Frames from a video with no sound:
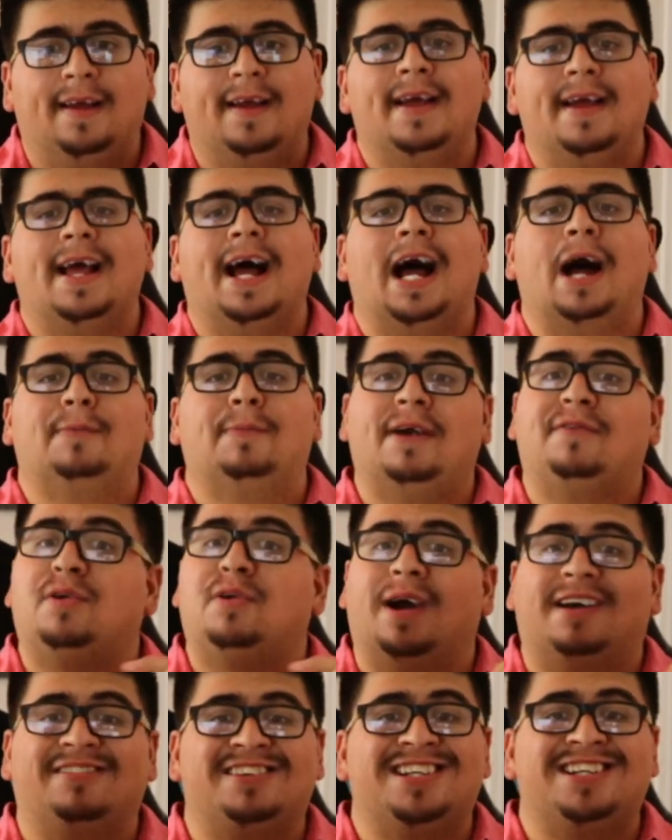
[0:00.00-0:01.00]
Um, if you
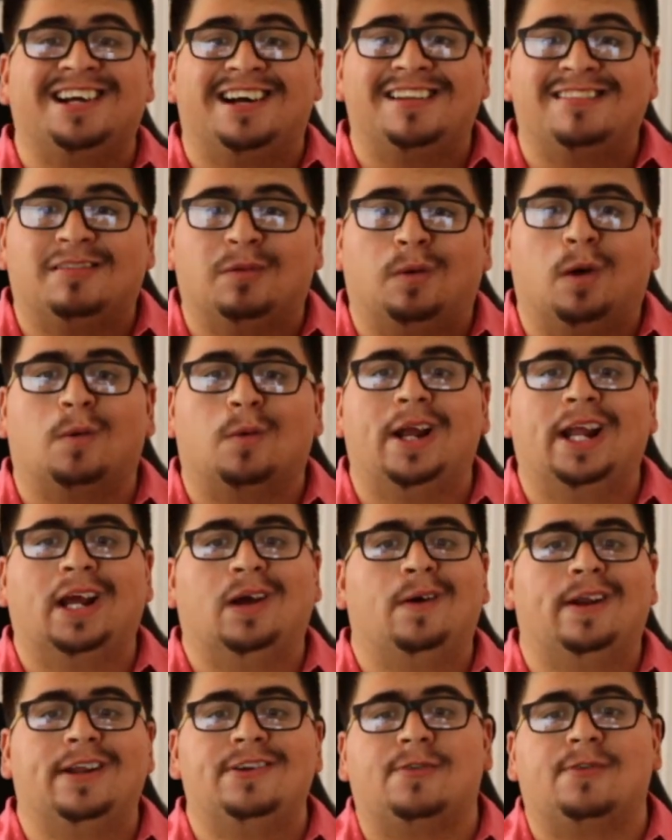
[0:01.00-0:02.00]
haven't done so already, go
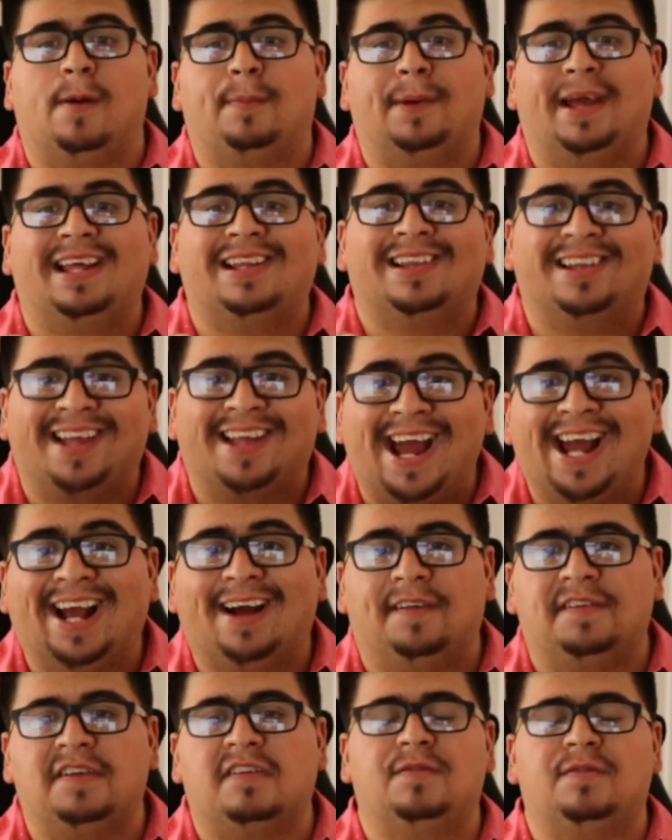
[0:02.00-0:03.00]
ahead and drop a like
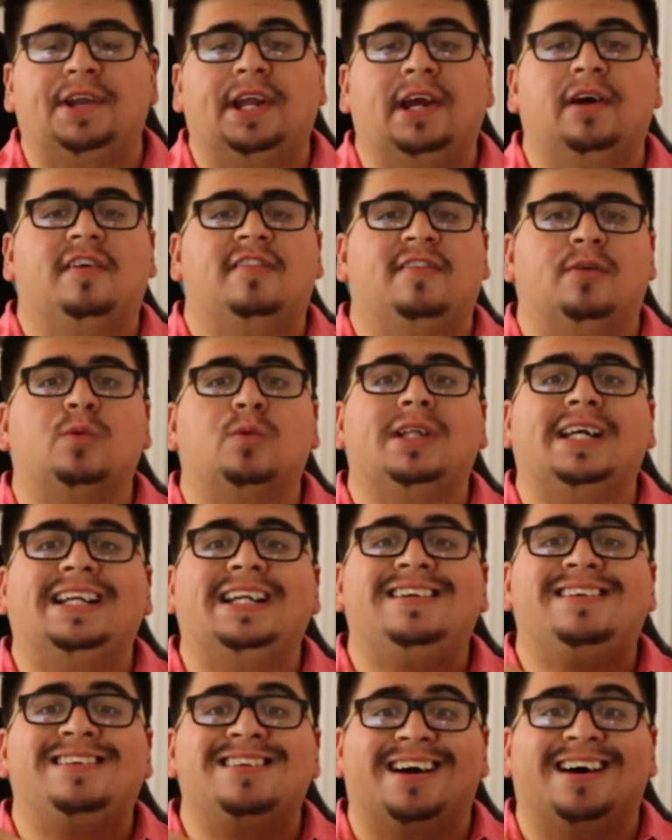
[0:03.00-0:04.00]
on this video because it really
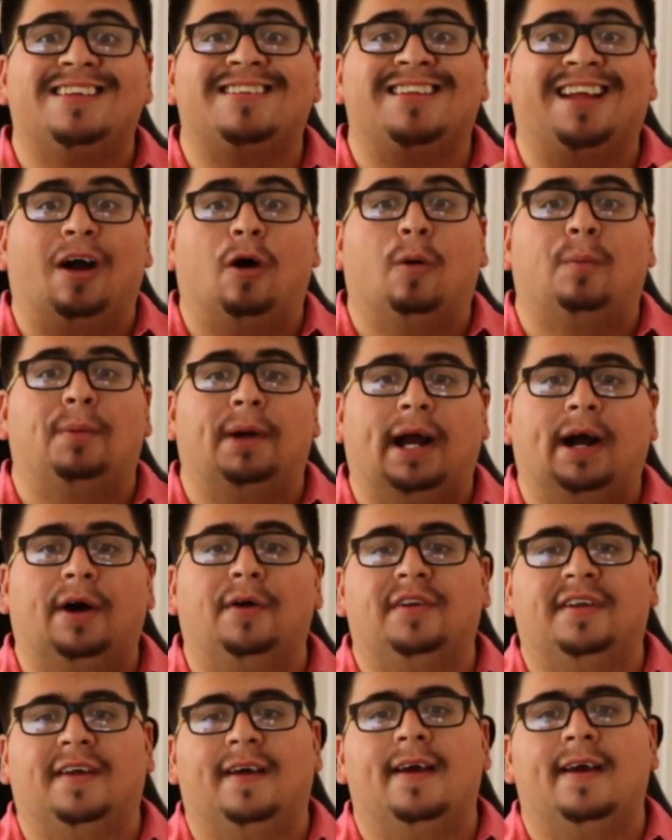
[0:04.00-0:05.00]
does help
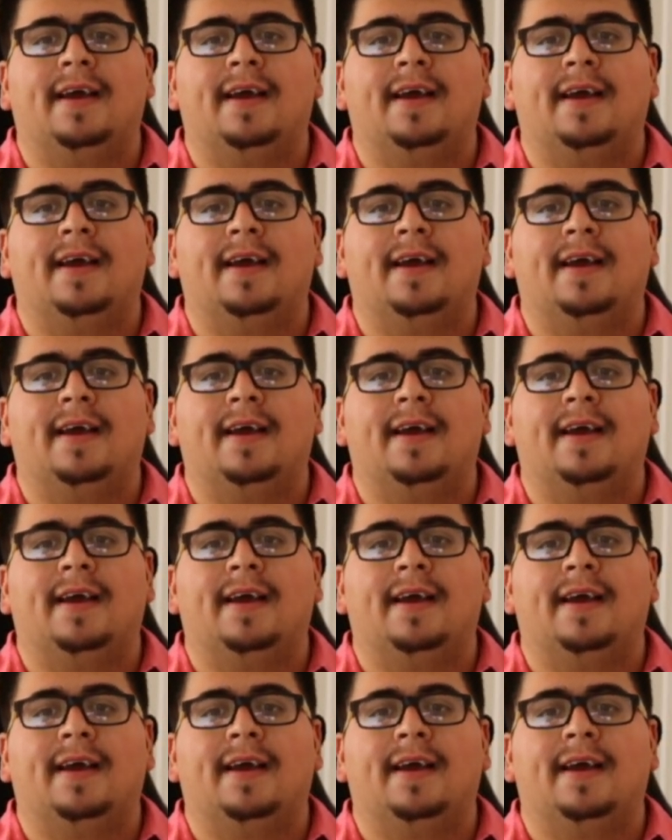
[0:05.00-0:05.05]
out.